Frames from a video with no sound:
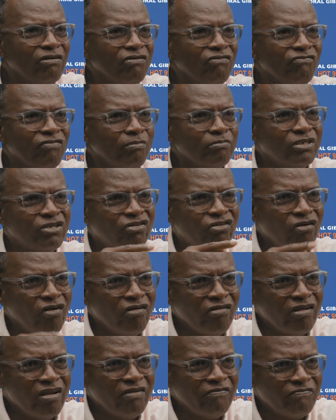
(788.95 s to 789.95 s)
from
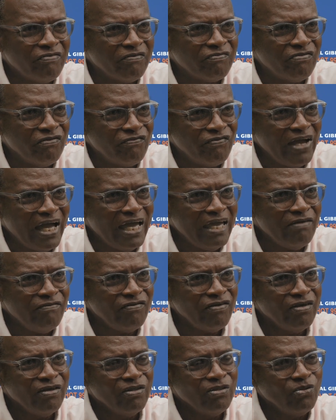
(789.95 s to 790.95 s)
355
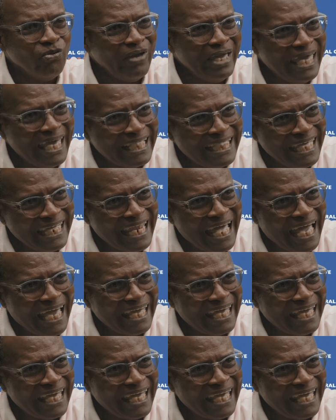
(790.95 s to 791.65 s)
to 89.